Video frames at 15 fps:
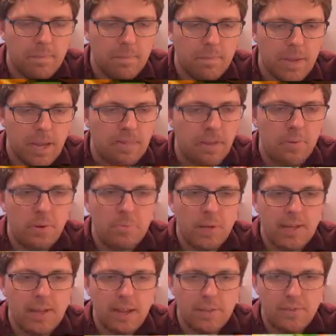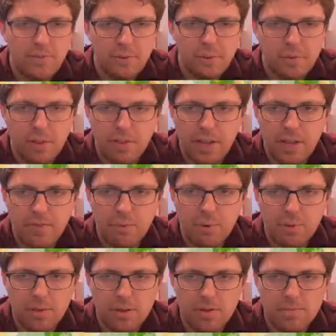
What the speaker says: I think we play Titan's Tooth. I think it's worth it.